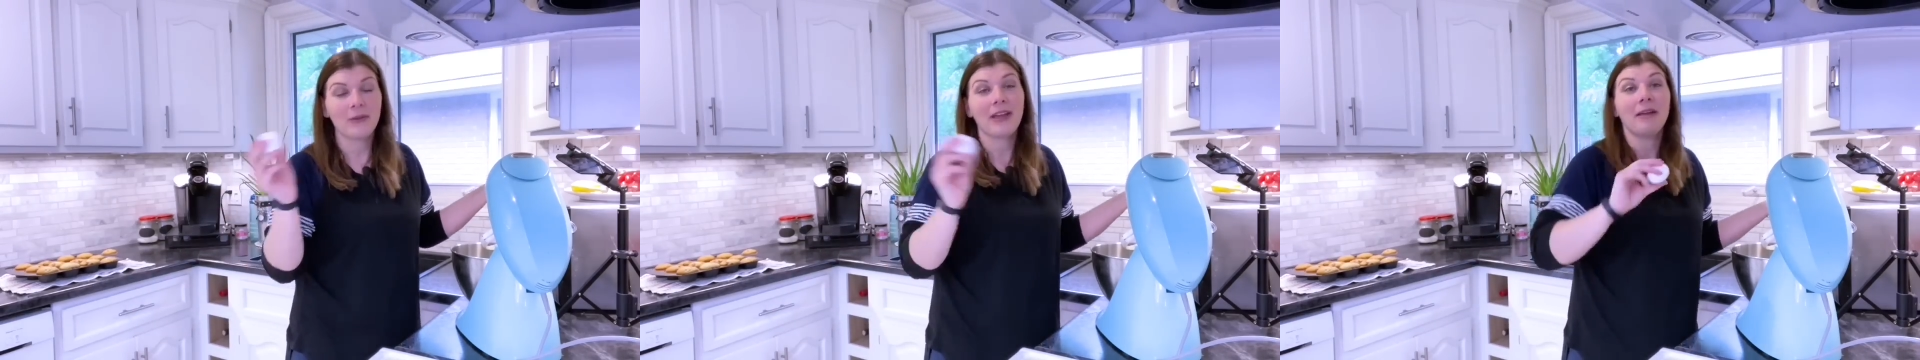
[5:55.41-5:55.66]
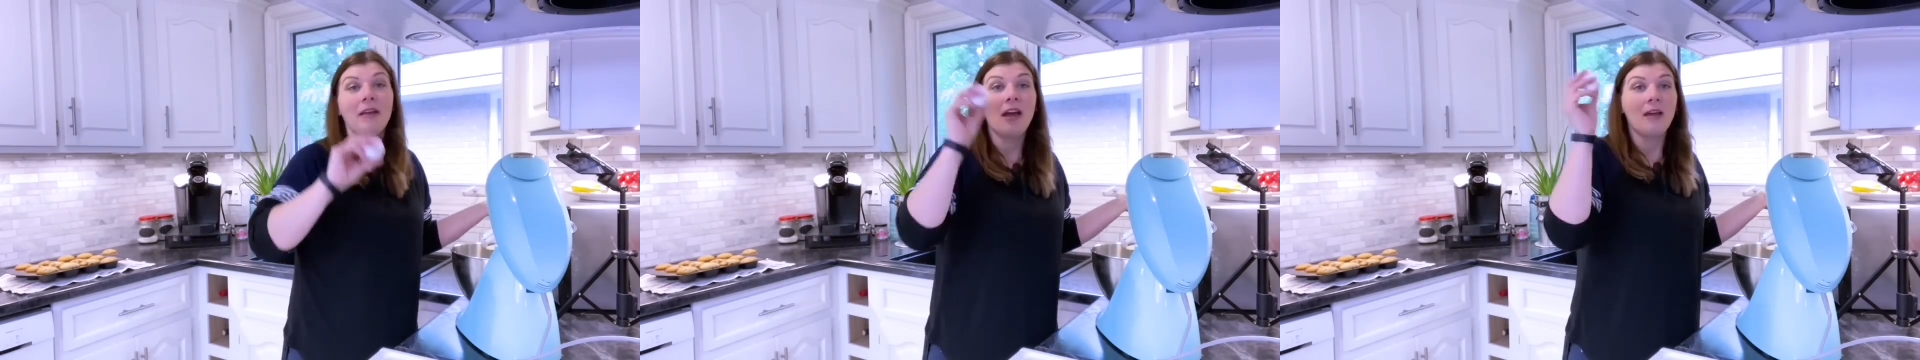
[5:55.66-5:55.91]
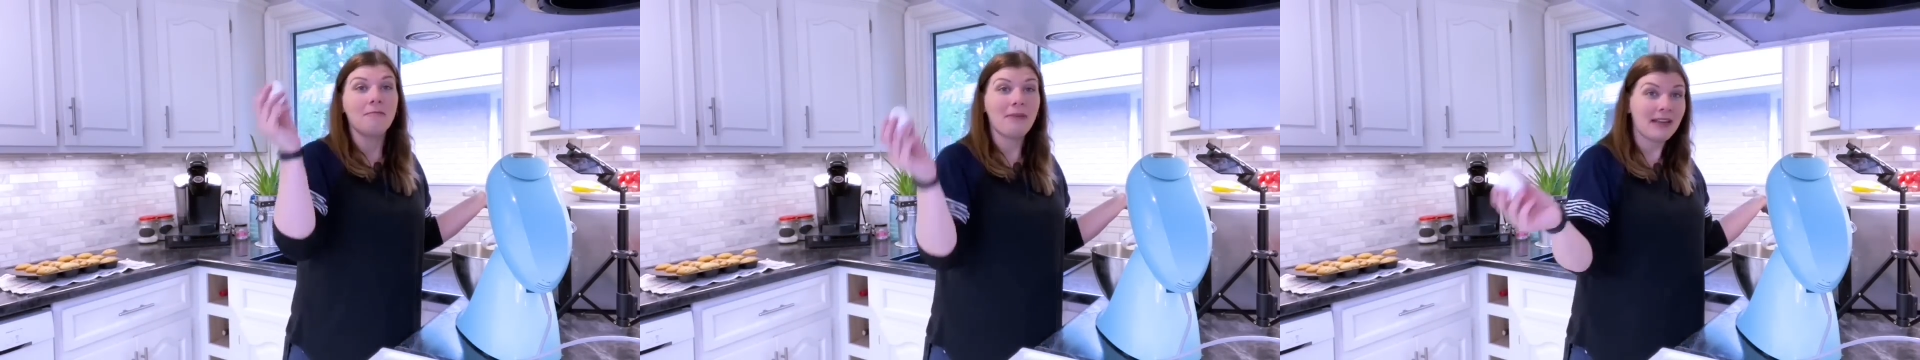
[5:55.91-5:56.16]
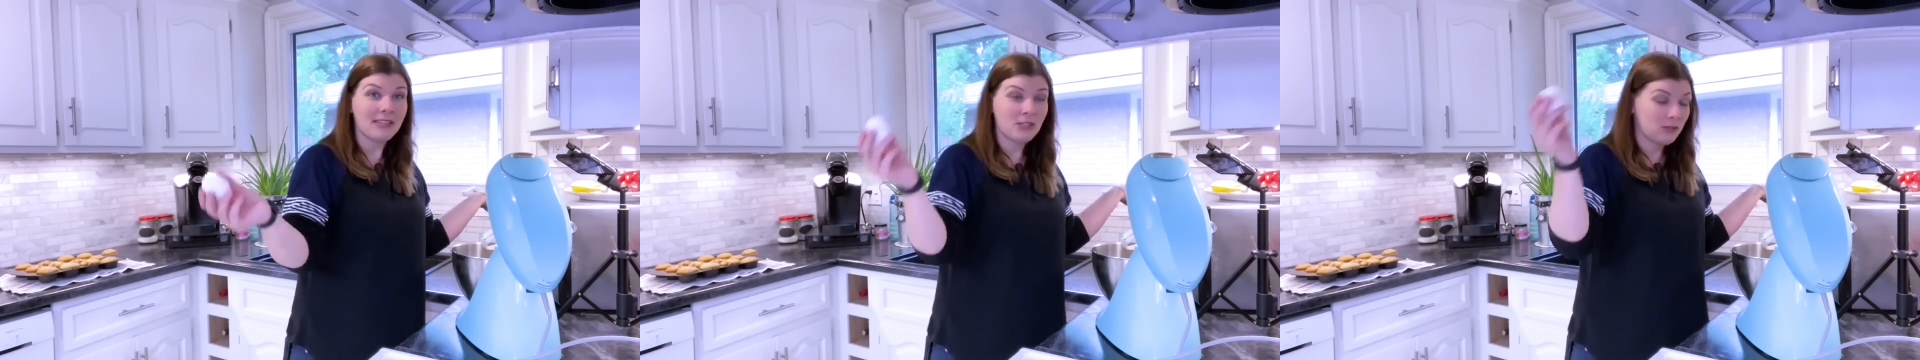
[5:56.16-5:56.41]
Okay,
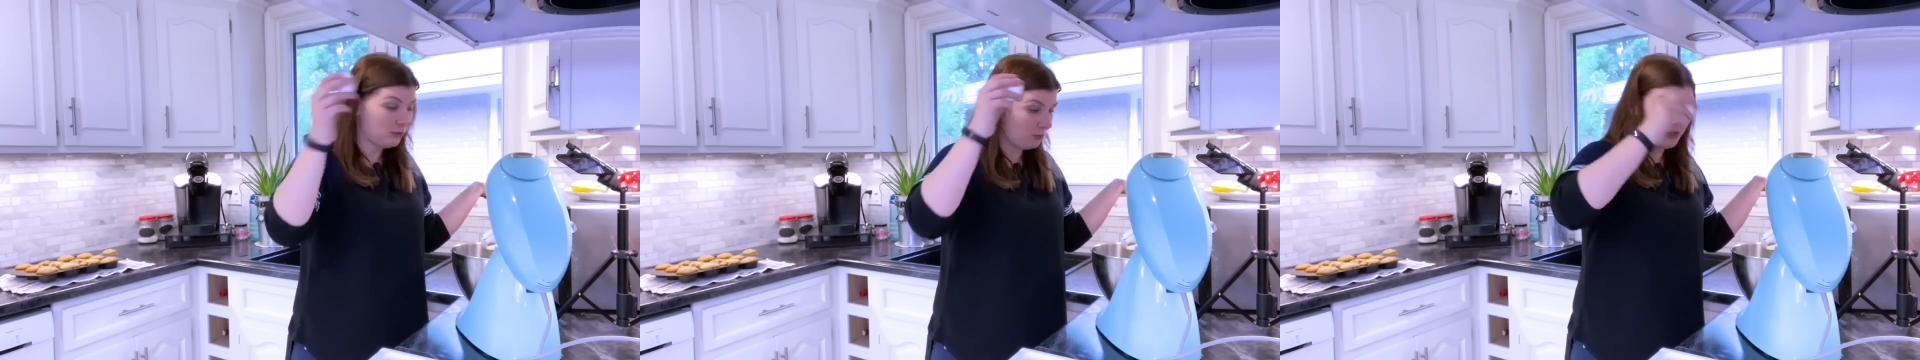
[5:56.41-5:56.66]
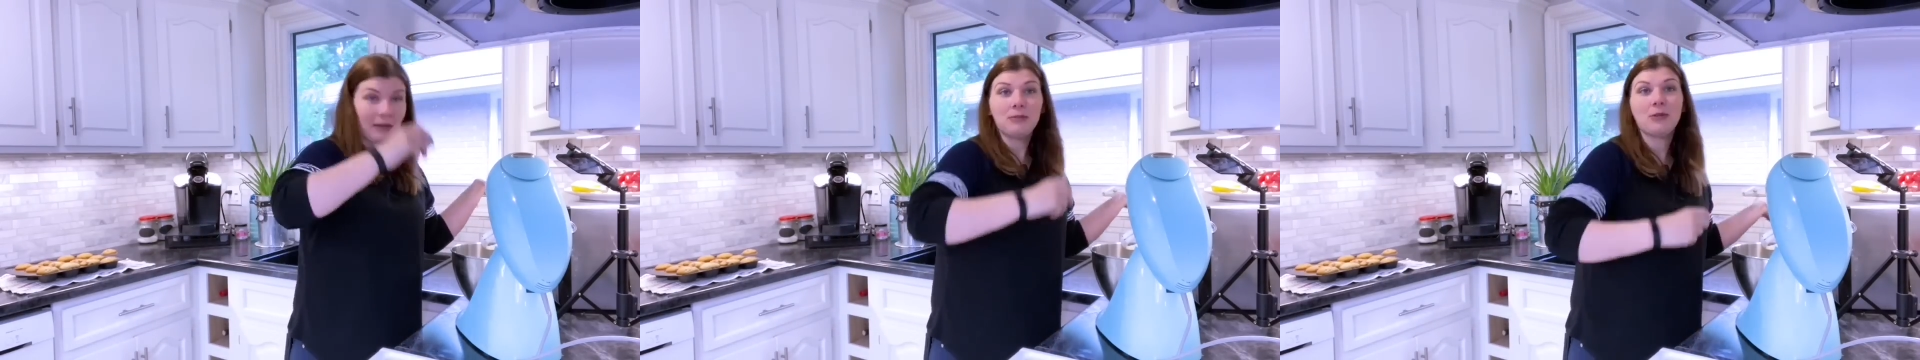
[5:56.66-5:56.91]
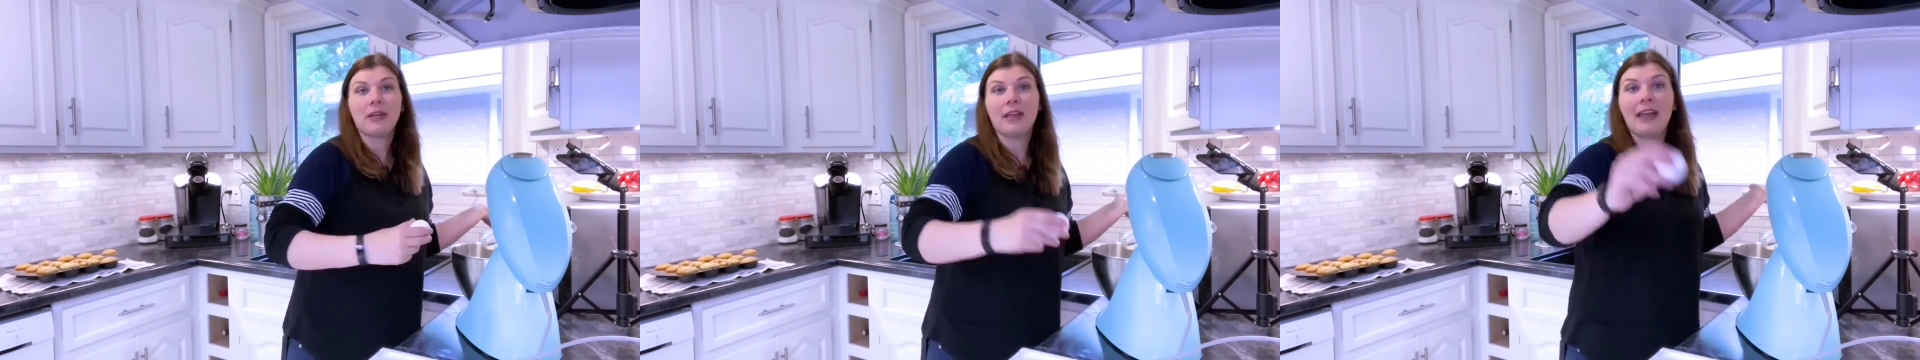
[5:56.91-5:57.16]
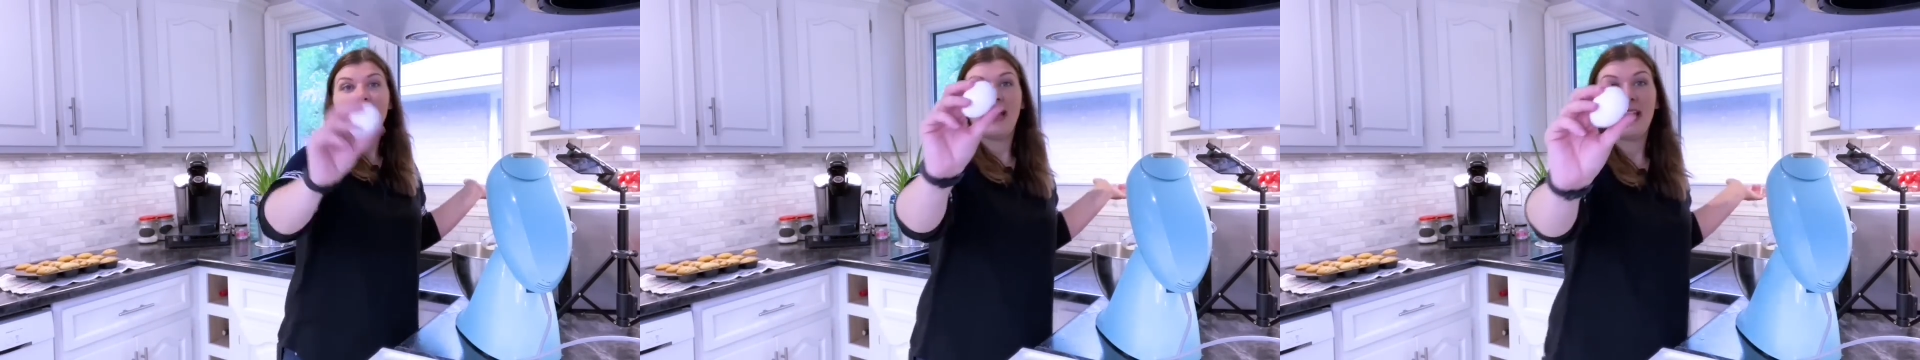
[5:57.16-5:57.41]
back to what I'm
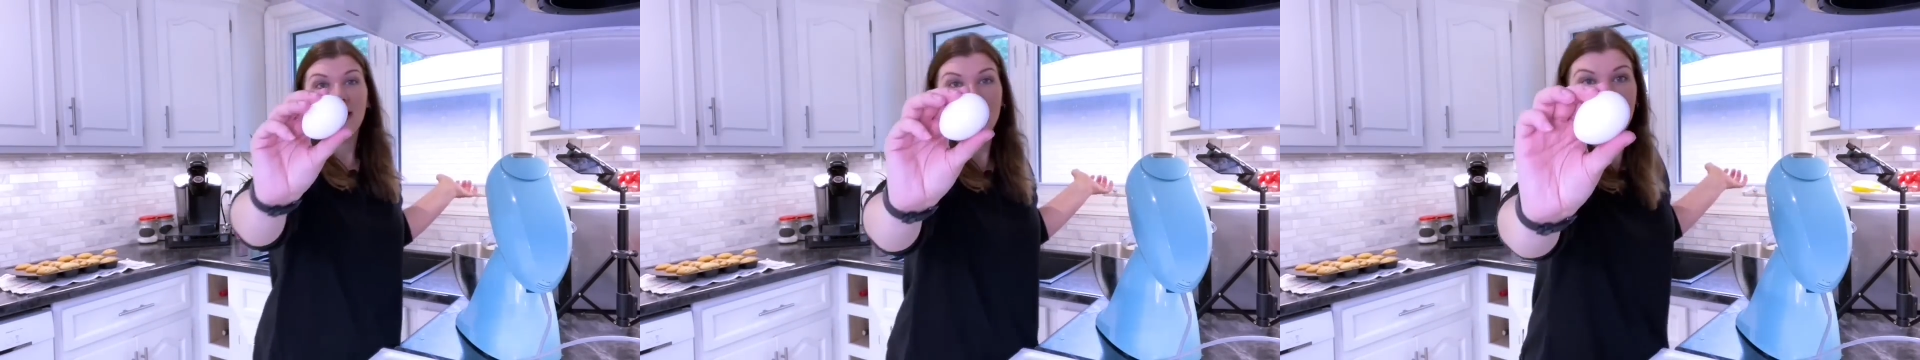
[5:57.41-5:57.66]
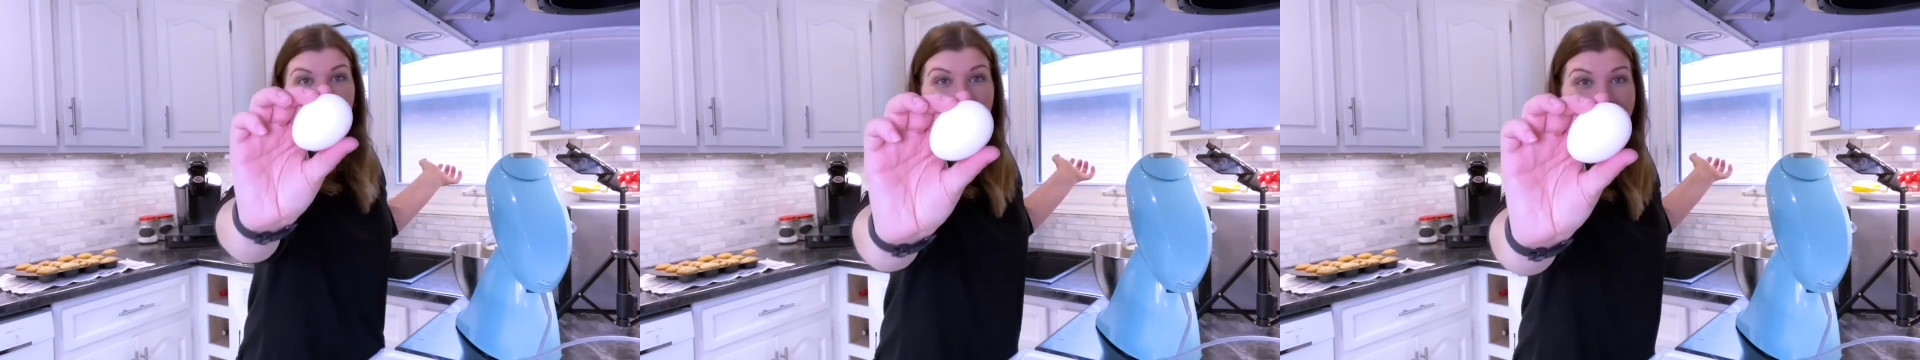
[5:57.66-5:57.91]
doing. Egg.